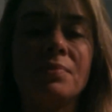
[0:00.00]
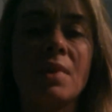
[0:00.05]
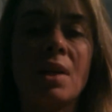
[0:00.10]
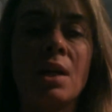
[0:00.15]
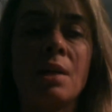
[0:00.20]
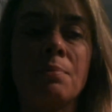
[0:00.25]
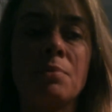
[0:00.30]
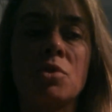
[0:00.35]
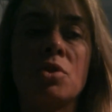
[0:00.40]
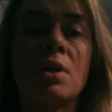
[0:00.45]

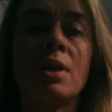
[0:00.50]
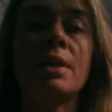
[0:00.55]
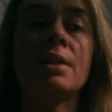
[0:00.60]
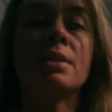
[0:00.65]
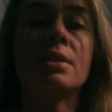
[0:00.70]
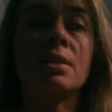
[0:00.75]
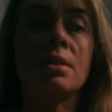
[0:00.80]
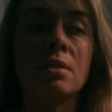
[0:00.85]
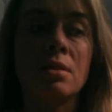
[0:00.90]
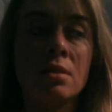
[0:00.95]
I'm trying
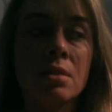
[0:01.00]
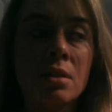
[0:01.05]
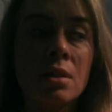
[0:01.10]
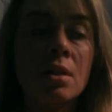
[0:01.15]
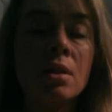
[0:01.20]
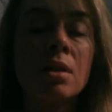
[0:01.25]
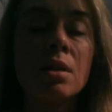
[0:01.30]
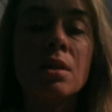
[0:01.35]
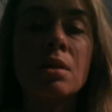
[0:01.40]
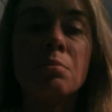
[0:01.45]
to
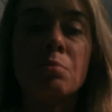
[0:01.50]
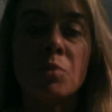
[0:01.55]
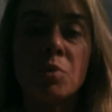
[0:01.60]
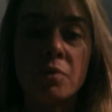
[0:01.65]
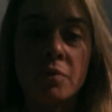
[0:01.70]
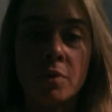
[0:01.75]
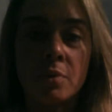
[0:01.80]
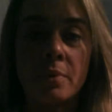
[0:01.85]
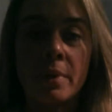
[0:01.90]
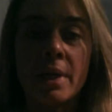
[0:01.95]

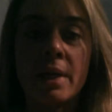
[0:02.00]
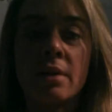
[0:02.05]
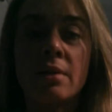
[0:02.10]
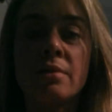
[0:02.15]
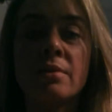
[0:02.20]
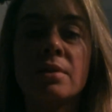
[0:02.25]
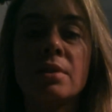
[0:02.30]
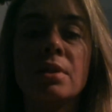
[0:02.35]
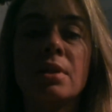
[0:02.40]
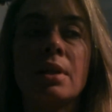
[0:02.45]
move
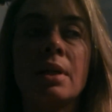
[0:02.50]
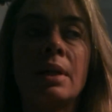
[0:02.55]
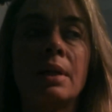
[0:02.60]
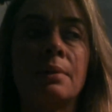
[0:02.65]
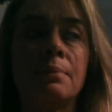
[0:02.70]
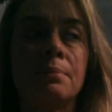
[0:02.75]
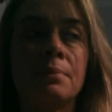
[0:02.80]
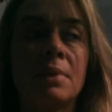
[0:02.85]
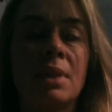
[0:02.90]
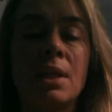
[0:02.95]
around,
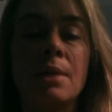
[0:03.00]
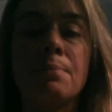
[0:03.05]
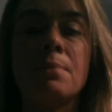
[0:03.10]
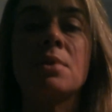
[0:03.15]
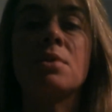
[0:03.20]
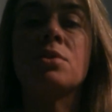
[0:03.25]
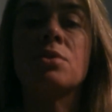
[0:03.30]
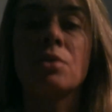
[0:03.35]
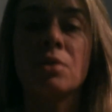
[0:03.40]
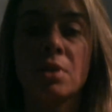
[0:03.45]
keep the
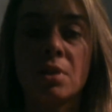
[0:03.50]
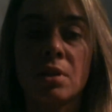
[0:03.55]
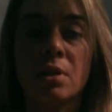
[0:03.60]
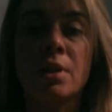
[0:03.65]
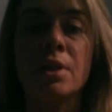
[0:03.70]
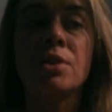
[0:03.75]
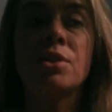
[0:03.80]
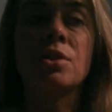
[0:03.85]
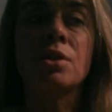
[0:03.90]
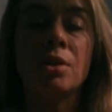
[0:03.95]

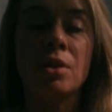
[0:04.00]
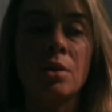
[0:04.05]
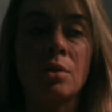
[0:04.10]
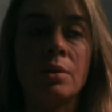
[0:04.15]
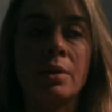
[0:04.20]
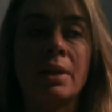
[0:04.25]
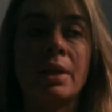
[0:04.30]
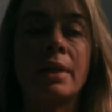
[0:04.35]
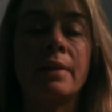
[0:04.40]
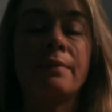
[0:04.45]
circulation
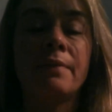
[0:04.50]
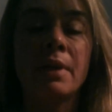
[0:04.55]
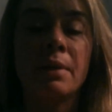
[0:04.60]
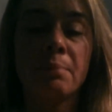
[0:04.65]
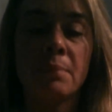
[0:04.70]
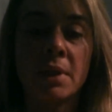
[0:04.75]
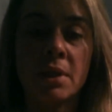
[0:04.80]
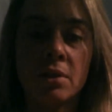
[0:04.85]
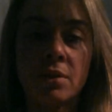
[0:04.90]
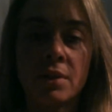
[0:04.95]
going. If
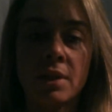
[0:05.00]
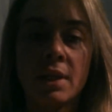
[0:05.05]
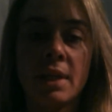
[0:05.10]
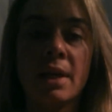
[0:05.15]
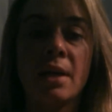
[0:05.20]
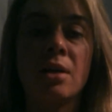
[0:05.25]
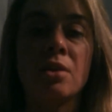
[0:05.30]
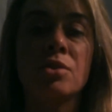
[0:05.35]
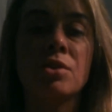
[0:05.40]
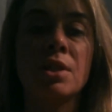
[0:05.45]
I'm laying on the
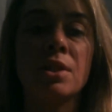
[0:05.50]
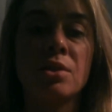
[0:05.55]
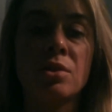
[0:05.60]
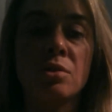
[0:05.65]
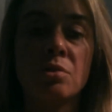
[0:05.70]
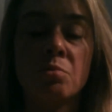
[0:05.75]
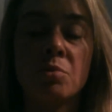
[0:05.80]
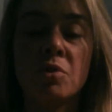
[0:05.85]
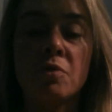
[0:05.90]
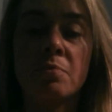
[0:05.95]
couch, I
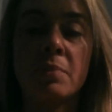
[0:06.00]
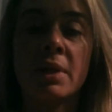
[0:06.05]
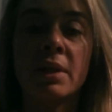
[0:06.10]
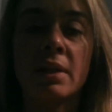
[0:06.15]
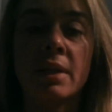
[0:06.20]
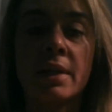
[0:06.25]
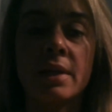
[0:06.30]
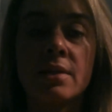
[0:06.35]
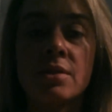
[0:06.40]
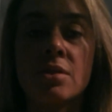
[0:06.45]
do move my
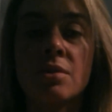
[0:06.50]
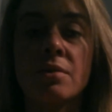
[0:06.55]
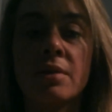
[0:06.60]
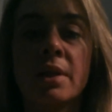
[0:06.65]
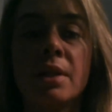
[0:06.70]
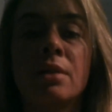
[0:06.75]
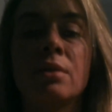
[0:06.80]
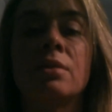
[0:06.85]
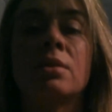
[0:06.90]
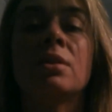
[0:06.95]
legs
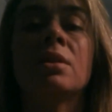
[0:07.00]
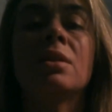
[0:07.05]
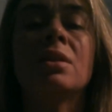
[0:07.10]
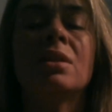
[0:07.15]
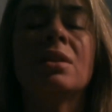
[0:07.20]
around.